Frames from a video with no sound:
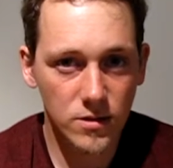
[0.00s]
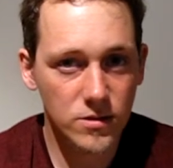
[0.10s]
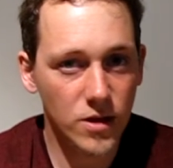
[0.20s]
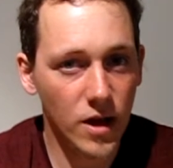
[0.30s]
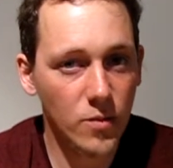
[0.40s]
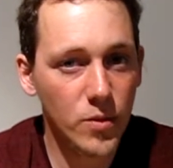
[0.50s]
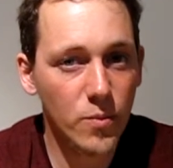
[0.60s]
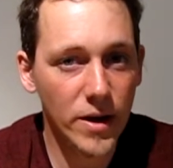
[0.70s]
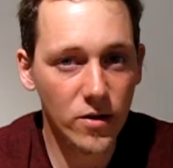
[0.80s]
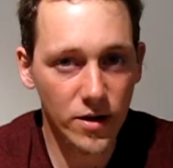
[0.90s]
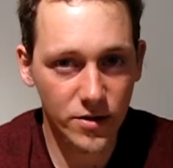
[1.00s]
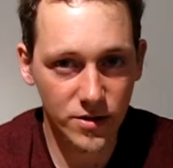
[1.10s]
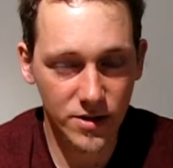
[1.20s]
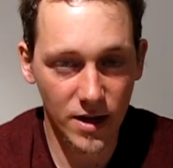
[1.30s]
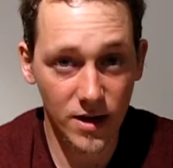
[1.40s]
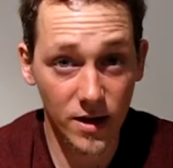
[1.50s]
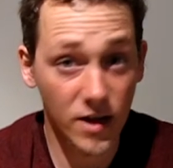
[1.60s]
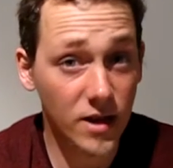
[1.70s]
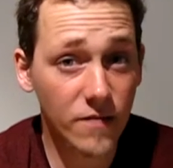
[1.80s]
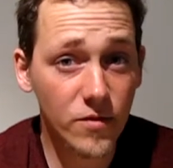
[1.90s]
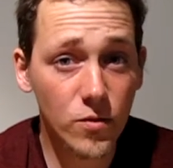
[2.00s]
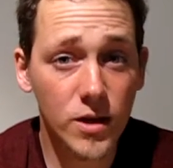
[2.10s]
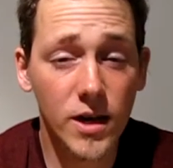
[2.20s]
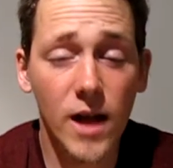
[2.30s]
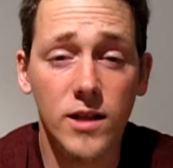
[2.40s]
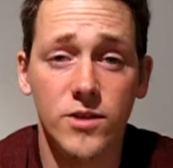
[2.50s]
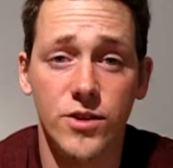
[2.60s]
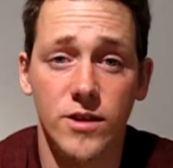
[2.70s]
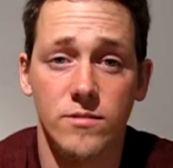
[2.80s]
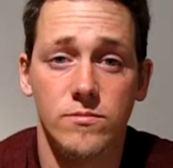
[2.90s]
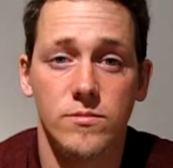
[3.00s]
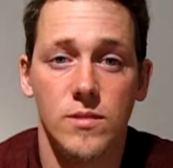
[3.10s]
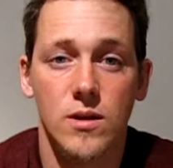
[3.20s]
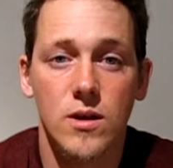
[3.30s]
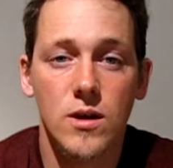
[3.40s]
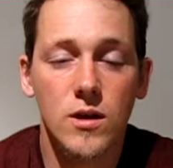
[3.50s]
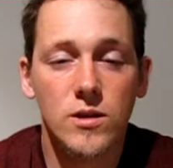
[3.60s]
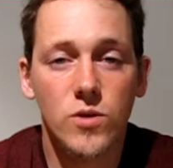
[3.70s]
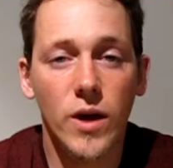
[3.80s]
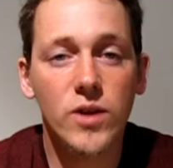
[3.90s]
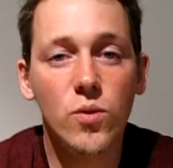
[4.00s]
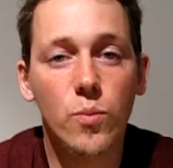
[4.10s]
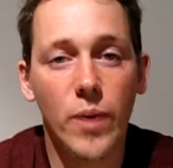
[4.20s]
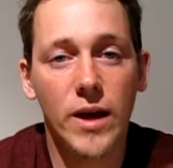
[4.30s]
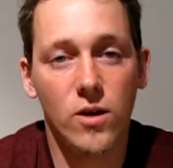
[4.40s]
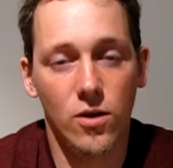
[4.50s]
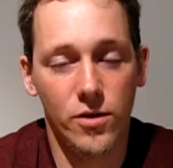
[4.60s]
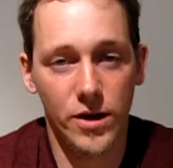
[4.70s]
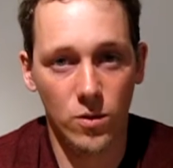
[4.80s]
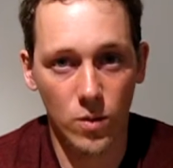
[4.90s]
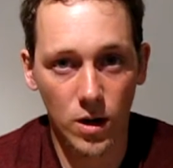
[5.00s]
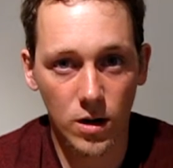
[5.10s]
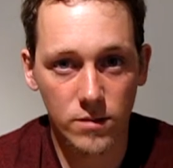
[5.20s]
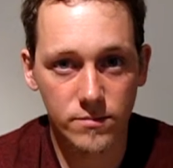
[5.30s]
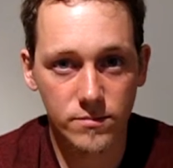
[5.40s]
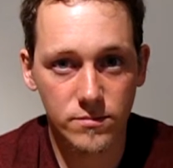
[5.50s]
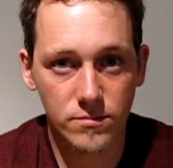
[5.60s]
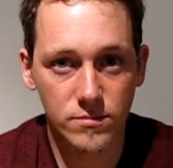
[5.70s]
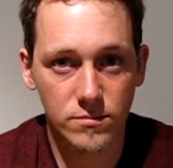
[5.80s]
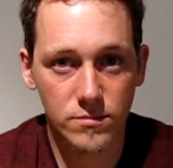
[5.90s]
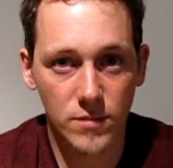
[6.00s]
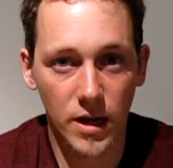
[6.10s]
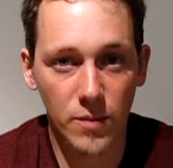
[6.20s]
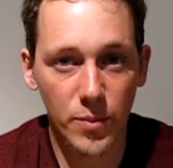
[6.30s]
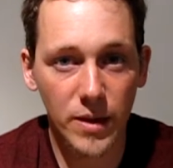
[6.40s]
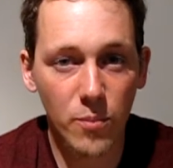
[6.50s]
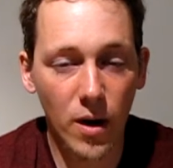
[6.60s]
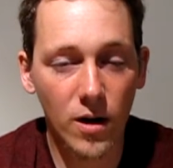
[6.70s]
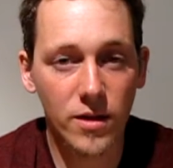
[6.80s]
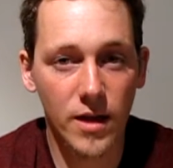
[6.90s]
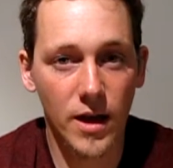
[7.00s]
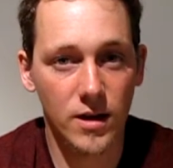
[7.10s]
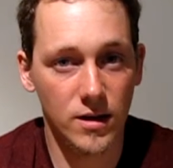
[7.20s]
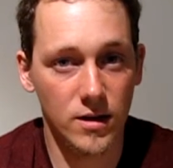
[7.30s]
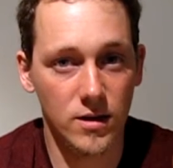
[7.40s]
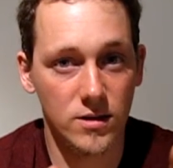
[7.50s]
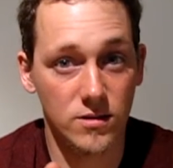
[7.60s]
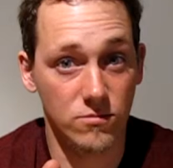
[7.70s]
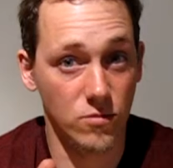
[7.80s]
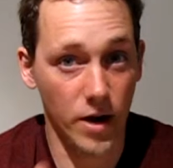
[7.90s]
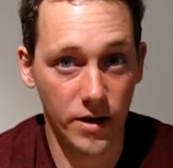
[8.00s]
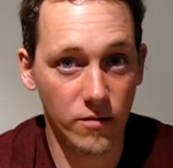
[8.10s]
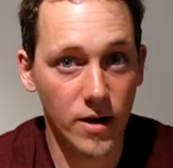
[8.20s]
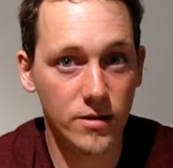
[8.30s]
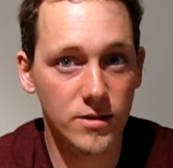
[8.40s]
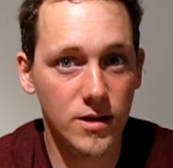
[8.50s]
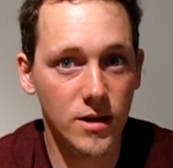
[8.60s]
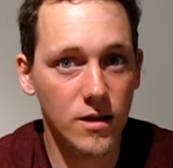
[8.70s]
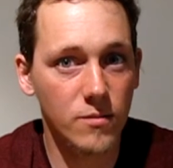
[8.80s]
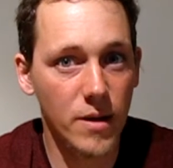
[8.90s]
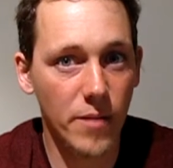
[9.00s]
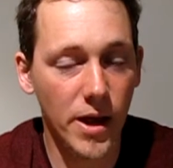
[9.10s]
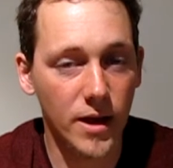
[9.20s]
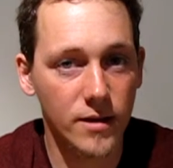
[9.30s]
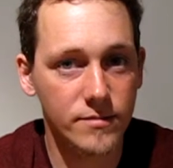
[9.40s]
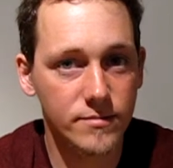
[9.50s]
So to help you better understand, I'm gonna give you an analogy. So I do bike courier work. And a big part of that is riding around the city on my bike.